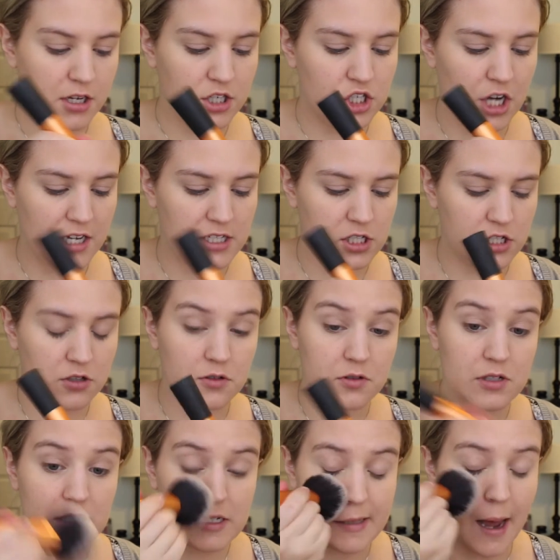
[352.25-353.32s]
just to
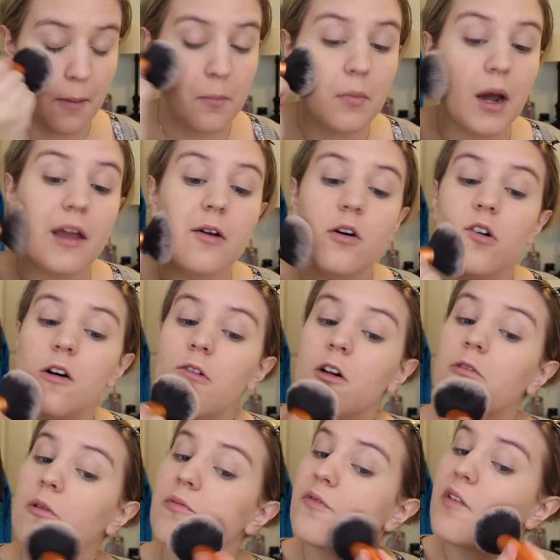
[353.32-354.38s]
set my
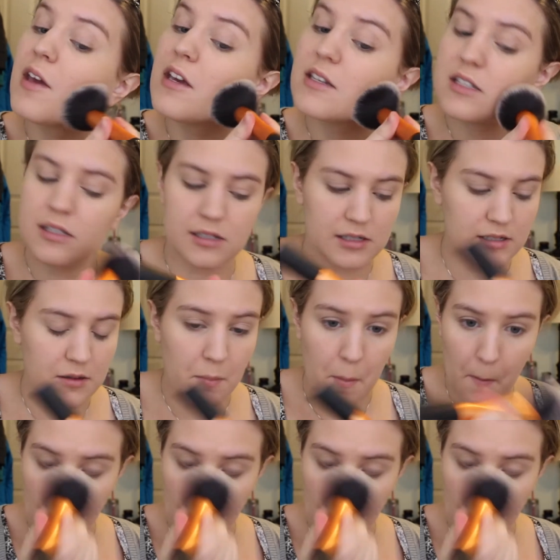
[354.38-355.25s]
whole face.